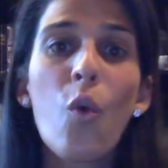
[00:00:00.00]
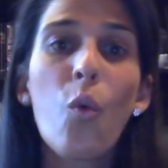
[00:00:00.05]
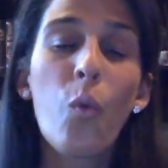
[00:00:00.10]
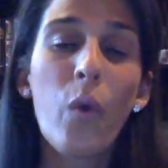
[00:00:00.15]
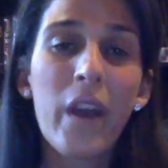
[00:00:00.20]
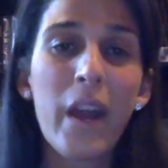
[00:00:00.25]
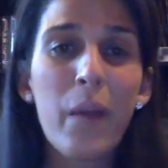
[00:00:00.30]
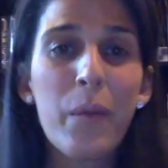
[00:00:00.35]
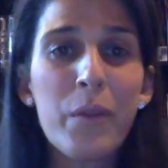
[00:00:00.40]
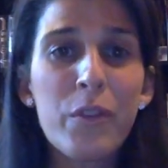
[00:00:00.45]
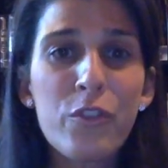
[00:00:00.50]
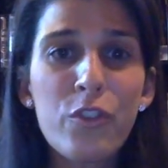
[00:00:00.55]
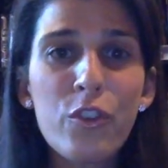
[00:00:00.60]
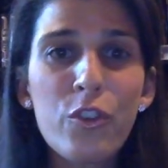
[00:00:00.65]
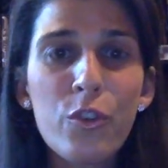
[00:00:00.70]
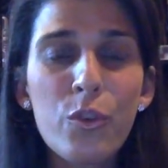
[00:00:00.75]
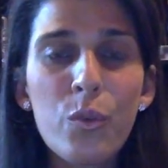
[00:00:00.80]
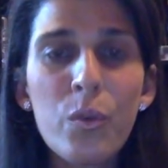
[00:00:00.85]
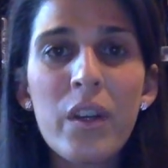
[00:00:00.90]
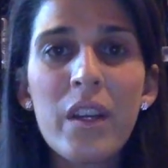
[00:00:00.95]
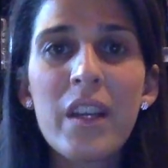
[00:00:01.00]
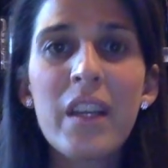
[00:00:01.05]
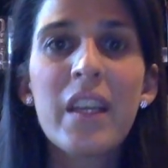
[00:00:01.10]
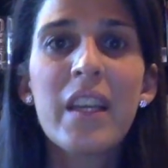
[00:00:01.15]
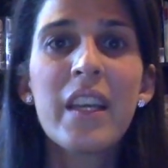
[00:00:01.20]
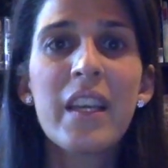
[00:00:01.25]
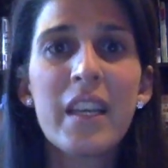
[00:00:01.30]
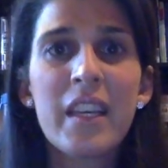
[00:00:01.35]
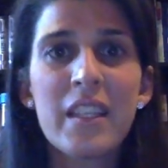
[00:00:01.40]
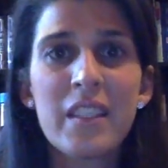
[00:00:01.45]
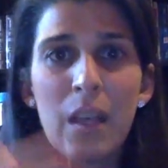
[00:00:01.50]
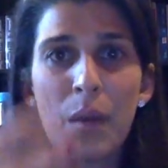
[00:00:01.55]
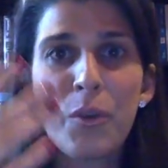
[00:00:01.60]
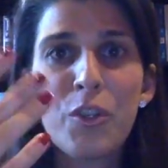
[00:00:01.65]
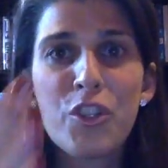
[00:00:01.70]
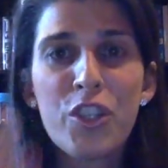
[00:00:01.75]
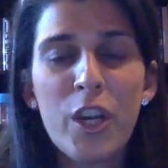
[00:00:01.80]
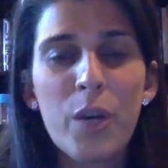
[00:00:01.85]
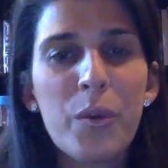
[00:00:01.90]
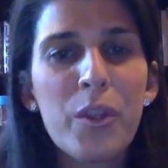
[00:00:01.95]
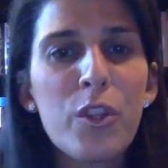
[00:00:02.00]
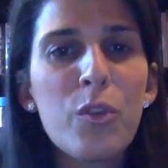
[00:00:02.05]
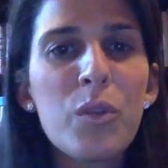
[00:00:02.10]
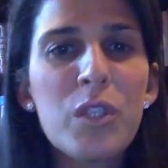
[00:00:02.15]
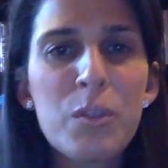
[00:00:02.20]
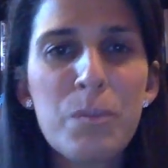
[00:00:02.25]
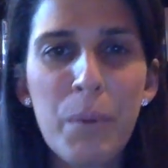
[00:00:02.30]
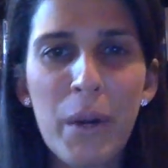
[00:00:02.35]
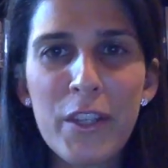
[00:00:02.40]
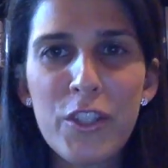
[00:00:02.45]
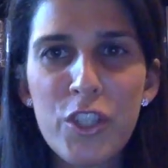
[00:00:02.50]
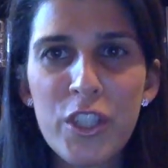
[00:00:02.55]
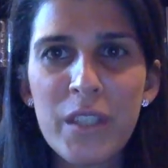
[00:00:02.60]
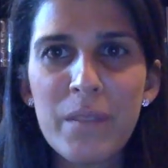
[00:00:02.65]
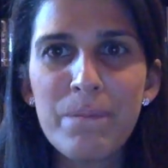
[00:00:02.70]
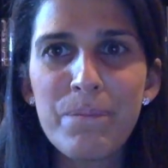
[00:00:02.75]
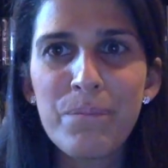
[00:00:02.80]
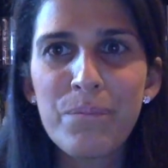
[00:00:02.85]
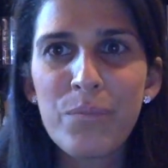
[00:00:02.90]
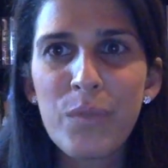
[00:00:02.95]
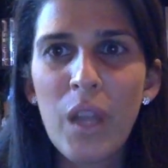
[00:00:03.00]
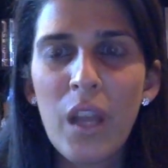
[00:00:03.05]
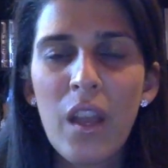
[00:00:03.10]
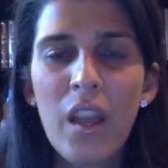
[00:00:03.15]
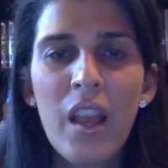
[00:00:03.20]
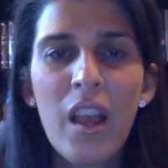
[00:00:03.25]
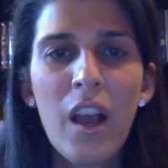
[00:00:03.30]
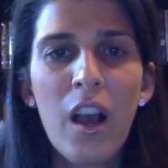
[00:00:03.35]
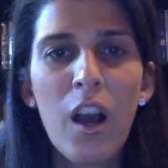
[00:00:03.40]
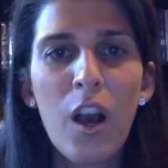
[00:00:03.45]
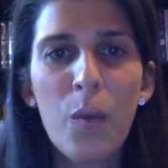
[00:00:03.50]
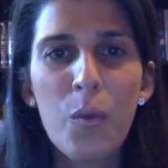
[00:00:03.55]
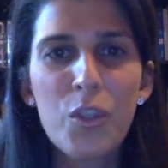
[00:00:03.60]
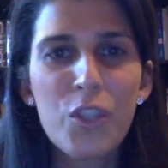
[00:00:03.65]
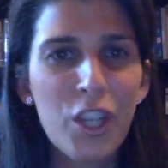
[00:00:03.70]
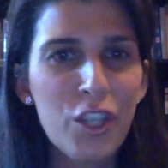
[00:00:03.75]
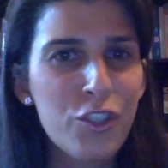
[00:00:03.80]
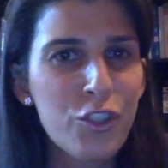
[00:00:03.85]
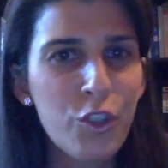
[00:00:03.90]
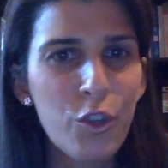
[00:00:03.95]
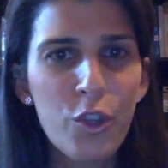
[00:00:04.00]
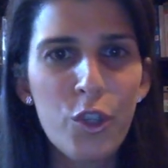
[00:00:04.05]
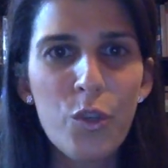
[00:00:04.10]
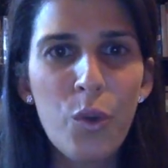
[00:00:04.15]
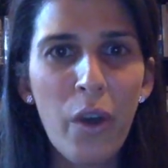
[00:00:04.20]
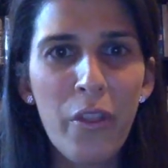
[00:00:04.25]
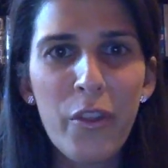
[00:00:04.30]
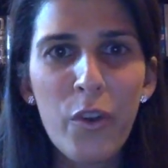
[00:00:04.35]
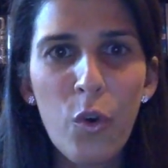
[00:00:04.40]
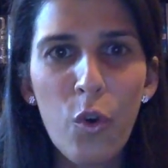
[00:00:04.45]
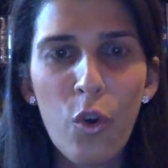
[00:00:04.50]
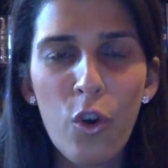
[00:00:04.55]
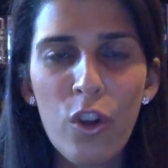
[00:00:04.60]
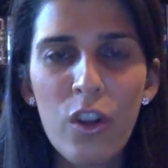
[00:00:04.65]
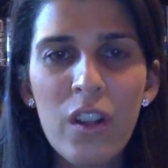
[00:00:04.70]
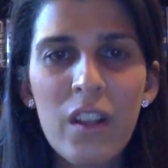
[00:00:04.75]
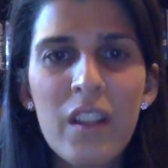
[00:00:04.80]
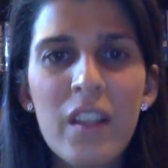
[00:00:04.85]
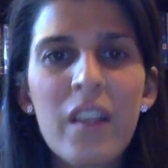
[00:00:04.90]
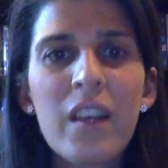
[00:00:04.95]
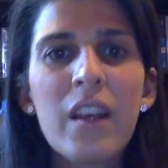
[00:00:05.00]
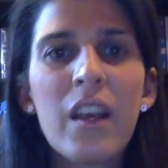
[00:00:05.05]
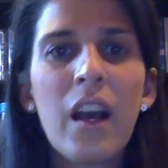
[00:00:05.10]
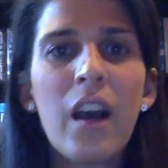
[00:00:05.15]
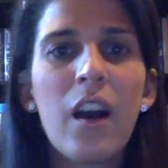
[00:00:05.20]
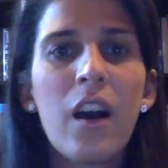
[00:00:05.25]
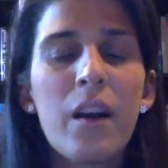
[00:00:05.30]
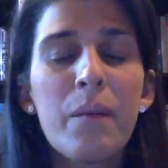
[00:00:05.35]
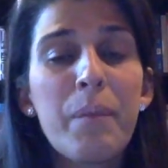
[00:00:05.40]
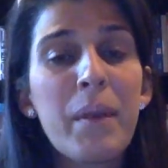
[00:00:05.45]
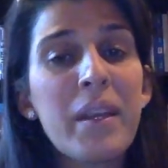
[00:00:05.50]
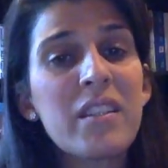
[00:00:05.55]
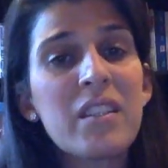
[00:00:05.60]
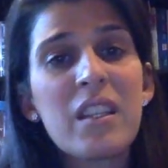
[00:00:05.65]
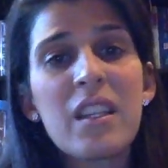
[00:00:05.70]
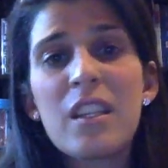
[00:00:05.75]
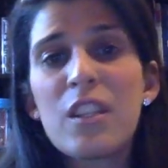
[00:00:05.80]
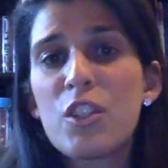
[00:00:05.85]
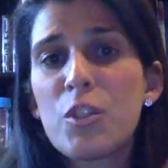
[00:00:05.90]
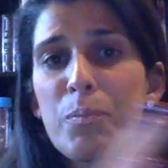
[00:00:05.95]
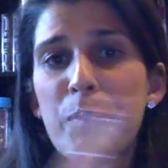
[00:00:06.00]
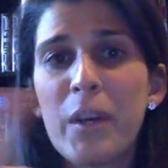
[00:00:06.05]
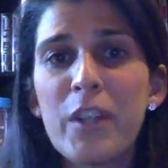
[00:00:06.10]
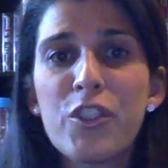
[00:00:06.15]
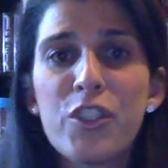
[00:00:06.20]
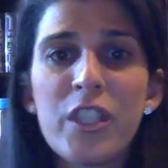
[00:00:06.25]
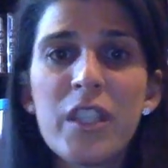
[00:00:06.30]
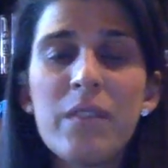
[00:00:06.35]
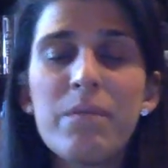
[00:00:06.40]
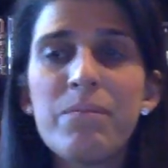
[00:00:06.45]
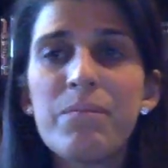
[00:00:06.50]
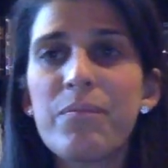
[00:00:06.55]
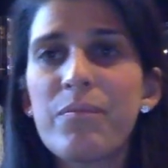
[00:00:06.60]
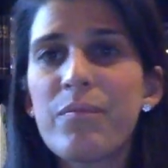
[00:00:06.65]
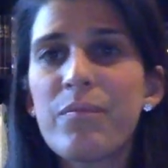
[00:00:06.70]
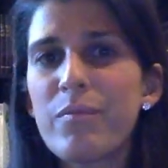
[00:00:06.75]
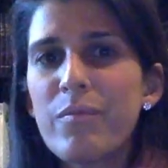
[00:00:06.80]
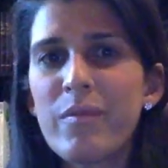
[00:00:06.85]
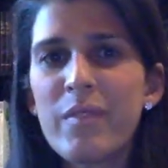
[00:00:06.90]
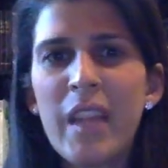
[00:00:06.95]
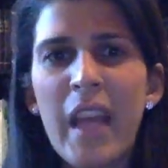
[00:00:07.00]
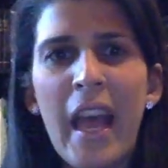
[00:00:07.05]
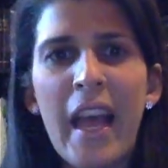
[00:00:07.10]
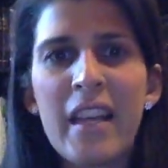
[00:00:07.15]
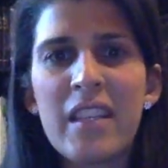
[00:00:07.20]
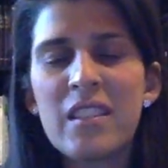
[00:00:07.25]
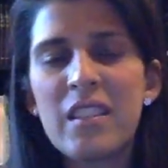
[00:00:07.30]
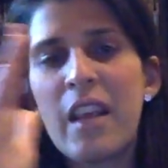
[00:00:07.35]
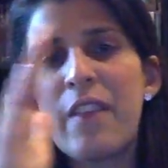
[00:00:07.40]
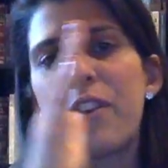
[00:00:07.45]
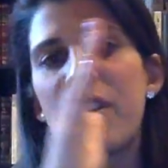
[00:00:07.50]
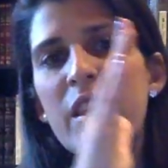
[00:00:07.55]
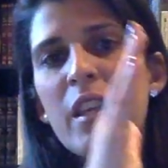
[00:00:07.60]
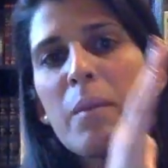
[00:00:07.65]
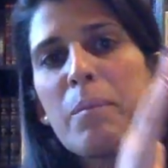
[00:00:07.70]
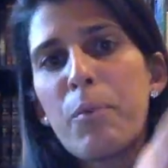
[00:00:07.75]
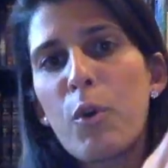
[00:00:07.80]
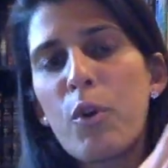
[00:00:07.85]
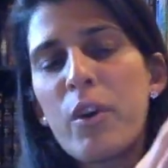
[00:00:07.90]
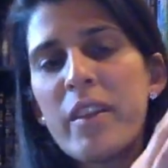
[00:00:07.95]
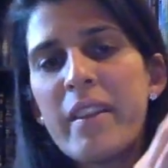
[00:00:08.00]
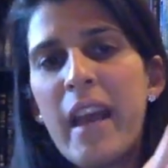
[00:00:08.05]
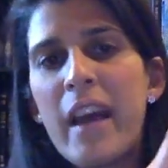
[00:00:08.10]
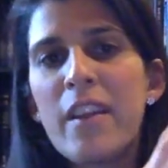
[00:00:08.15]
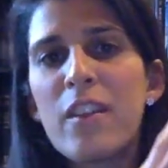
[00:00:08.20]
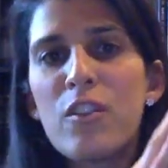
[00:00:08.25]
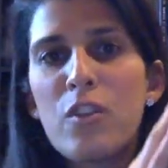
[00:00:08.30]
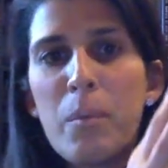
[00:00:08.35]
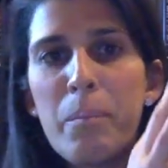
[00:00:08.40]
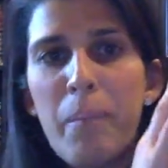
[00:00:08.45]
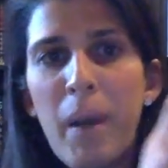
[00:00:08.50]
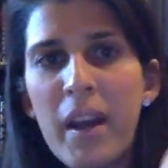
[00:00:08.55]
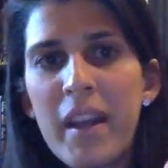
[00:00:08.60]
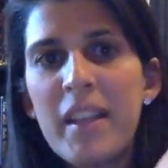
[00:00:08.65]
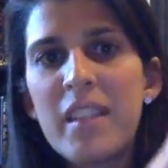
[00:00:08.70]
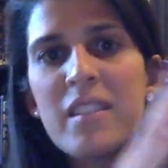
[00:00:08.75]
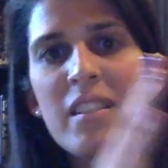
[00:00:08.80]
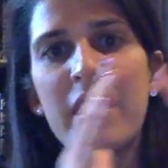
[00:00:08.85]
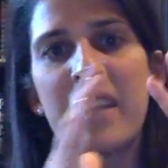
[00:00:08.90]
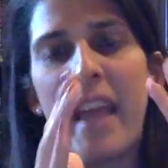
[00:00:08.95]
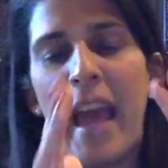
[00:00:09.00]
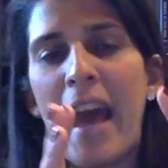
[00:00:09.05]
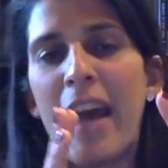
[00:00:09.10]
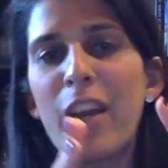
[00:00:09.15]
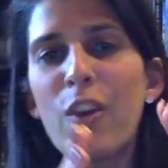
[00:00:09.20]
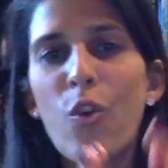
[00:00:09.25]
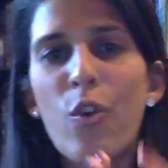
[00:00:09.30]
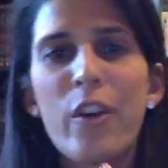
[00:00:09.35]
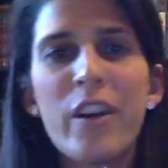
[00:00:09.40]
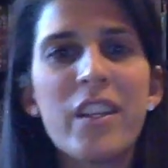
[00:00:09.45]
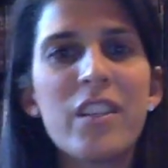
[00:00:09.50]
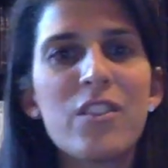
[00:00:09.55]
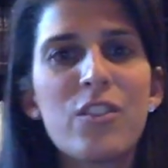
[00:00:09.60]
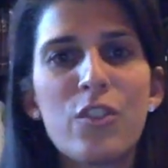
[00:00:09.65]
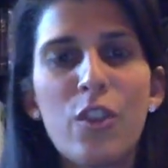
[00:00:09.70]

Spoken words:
What I would do is I would share with you a spreadsheet, which I'll show you on the call. Basically, the spreadsheet has everything broken down into buckets and categories.